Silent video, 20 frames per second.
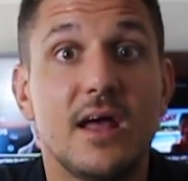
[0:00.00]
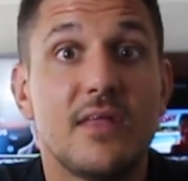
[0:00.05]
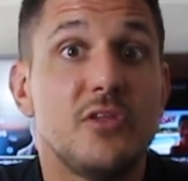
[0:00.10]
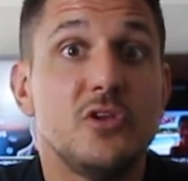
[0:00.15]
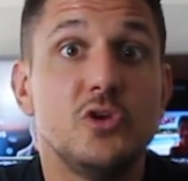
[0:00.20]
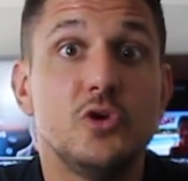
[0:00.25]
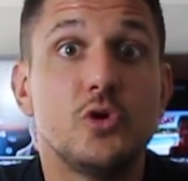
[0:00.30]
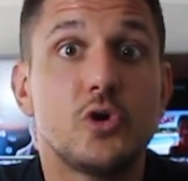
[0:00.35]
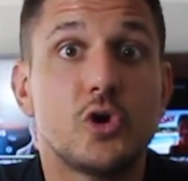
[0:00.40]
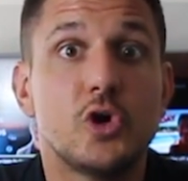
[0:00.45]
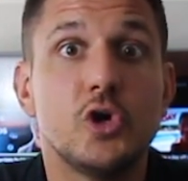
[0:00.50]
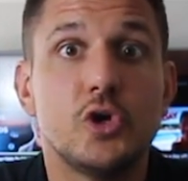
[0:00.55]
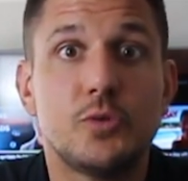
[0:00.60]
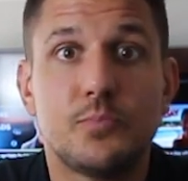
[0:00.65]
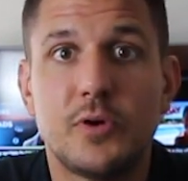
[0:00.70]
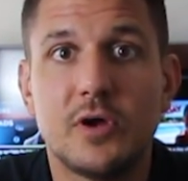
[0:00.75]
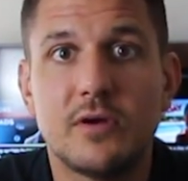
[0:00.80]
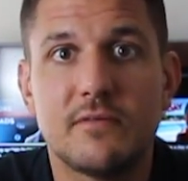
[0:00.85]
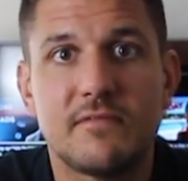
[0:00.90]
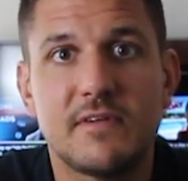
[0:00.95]
that you could
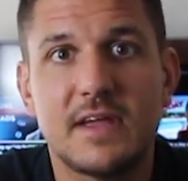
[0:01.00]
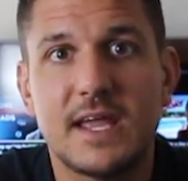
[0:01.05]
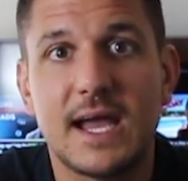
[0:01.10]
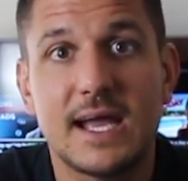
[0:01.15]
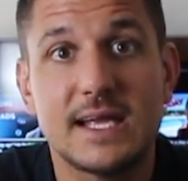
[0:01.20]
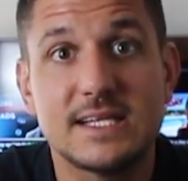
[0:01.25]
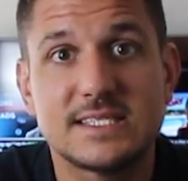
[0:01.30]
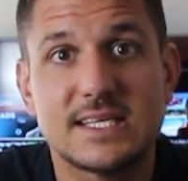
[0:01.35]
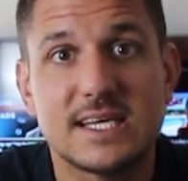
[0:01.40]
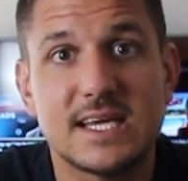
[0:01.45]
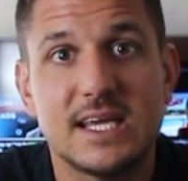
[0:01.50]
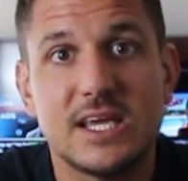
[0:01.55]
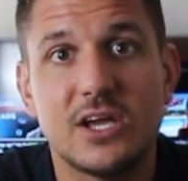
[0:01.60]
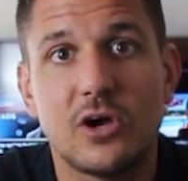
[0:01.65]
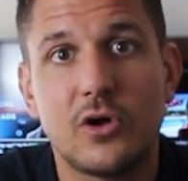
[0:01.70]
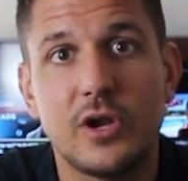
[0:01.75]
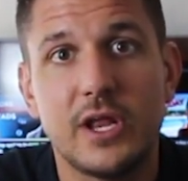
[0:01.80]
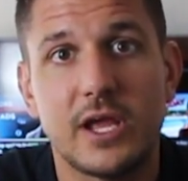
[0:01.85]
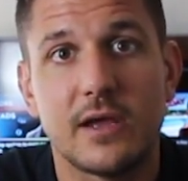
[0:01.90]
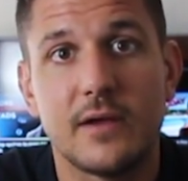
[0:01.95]
put V A T
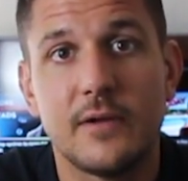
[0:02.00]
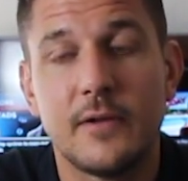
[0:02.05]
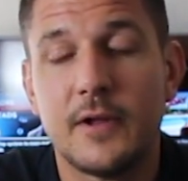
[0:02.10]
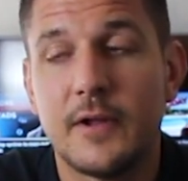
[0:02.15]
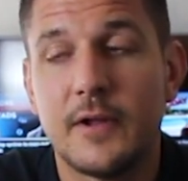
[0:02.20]
on it.